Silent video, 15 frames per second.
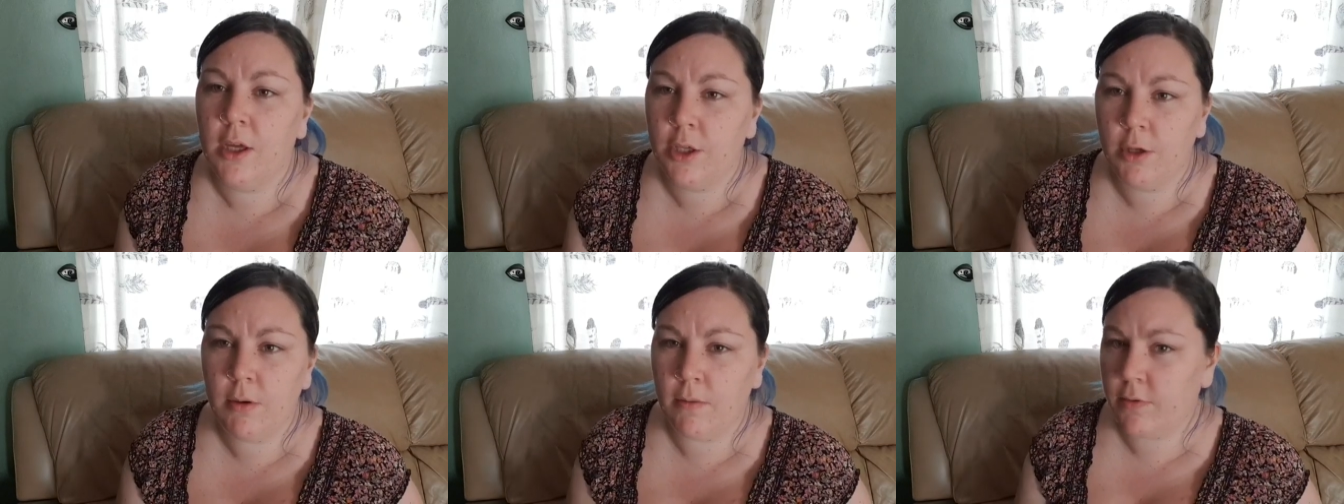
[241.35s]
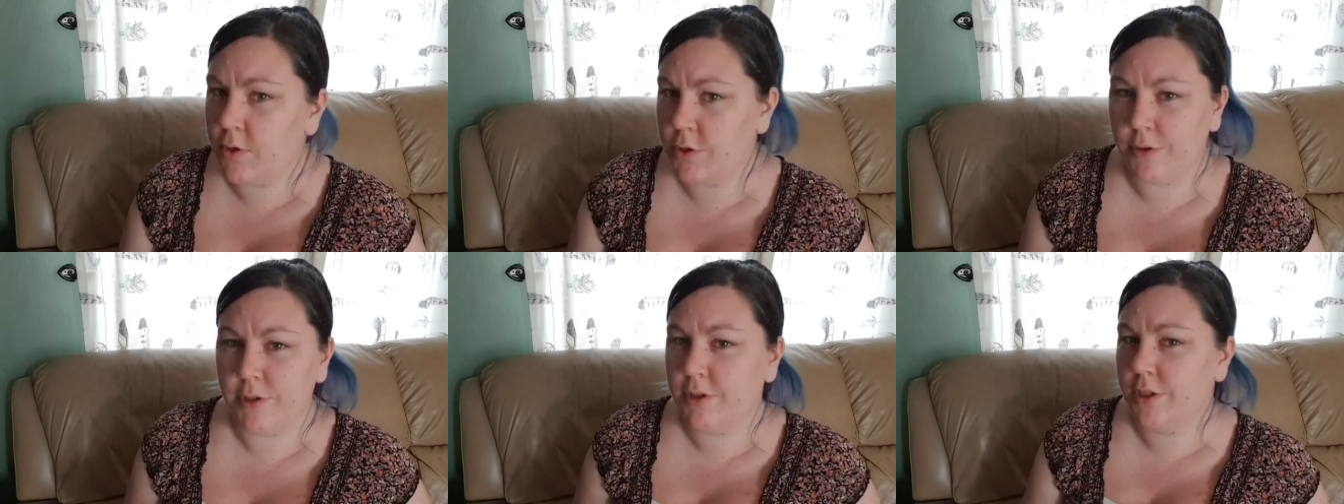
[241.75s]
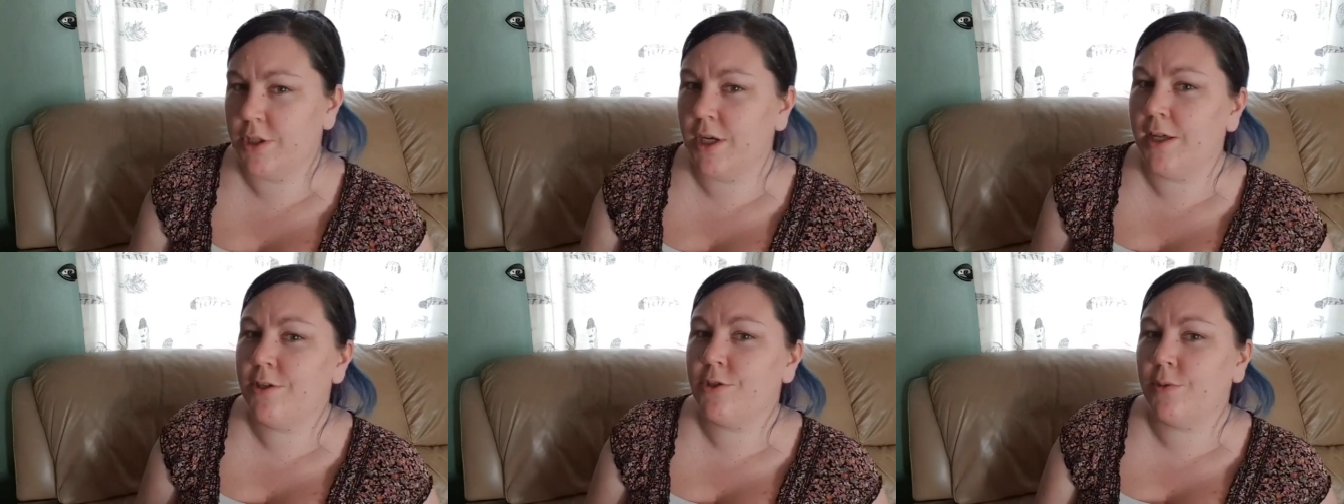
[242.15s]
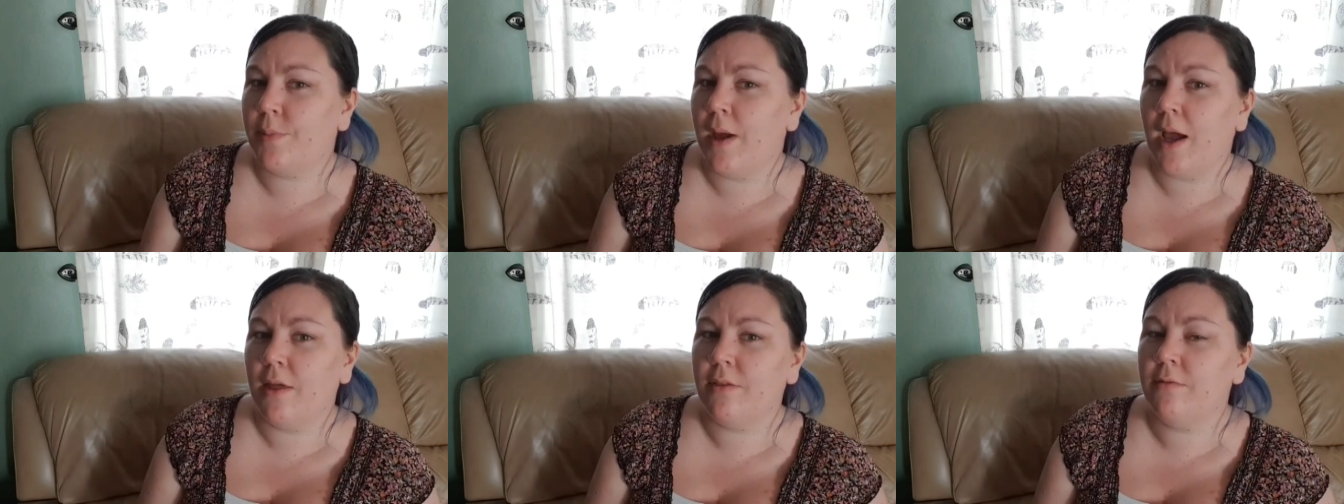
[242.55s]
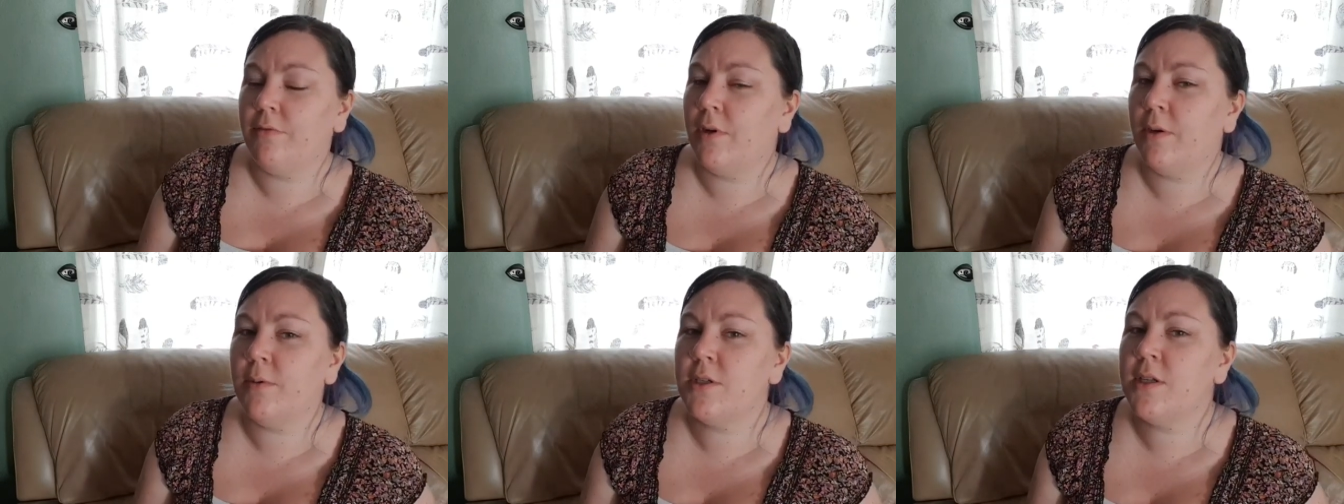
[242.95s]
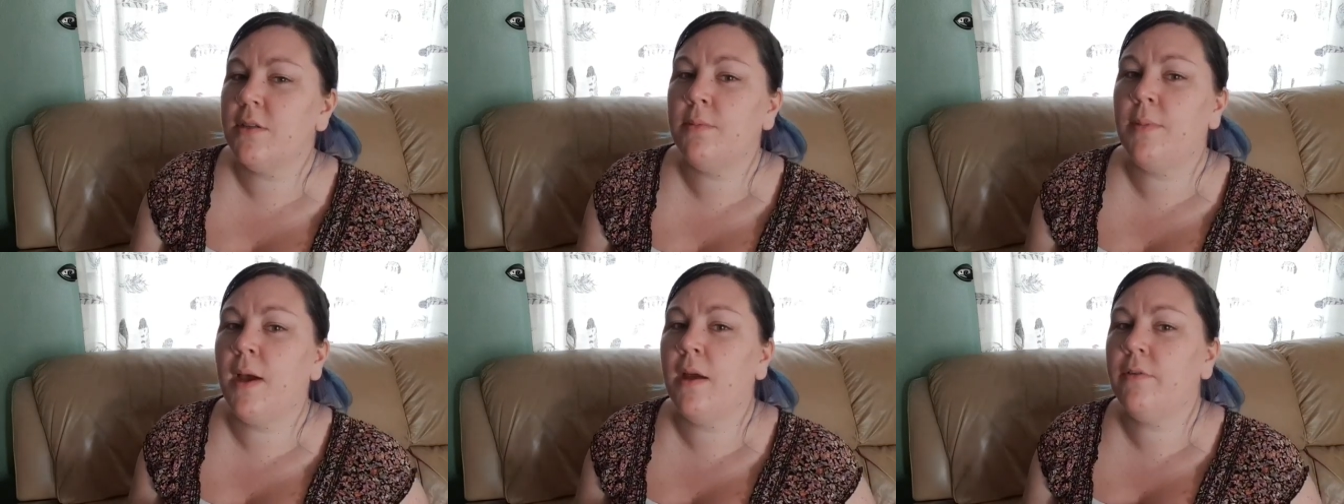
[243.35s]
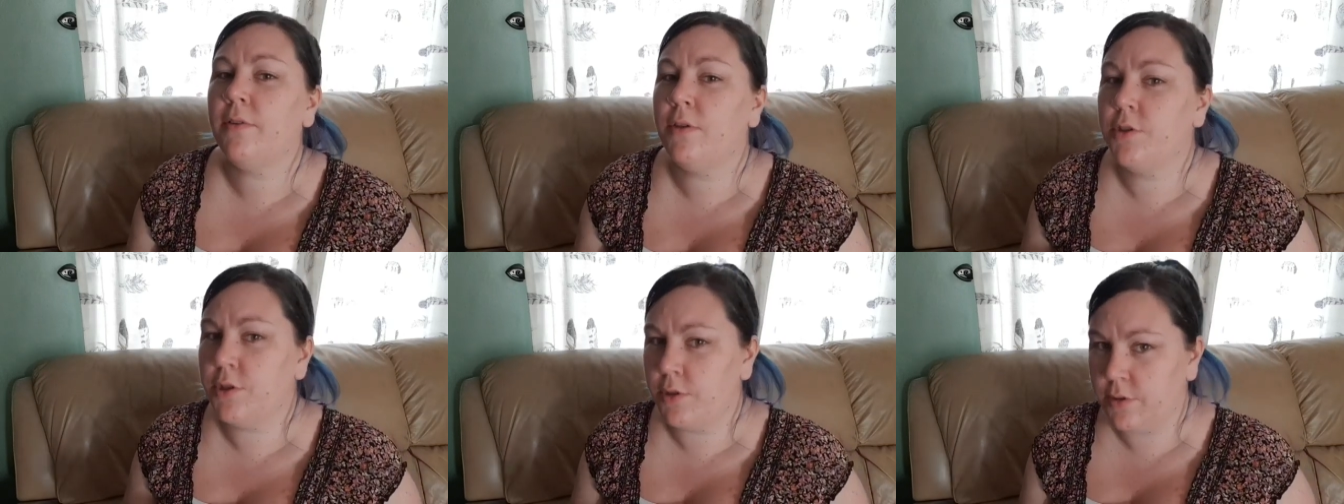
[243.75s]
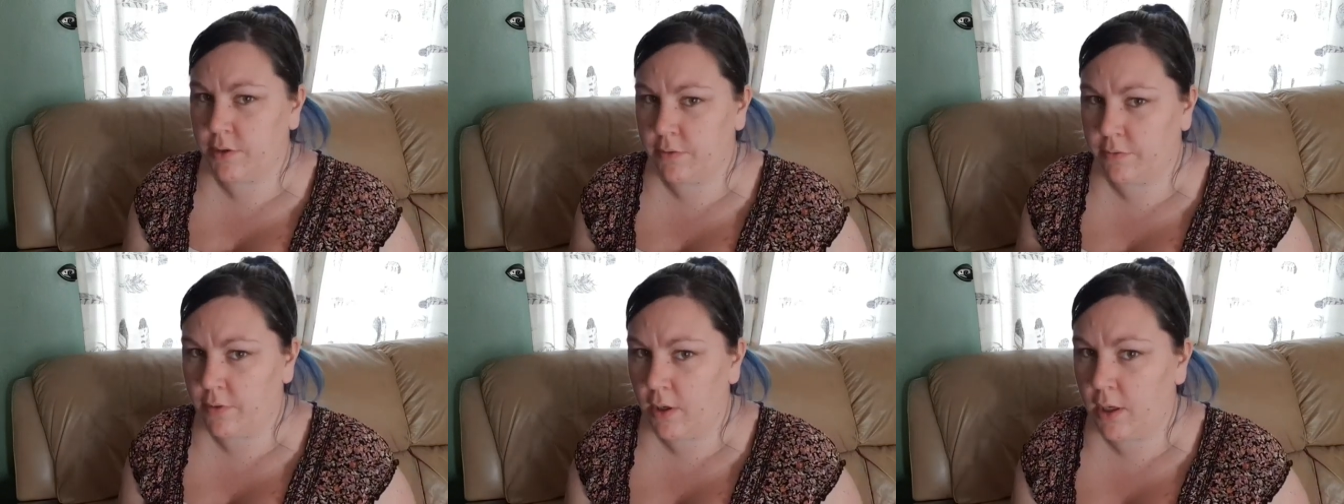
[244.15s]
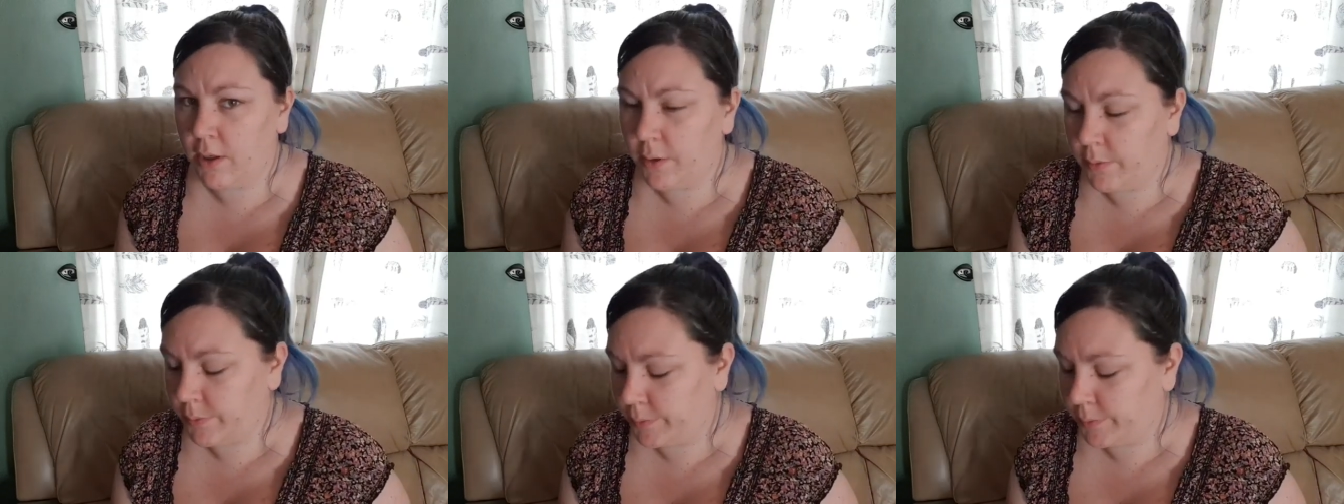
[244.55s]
You have the choice to change your path and follow whichever path you choose to follow.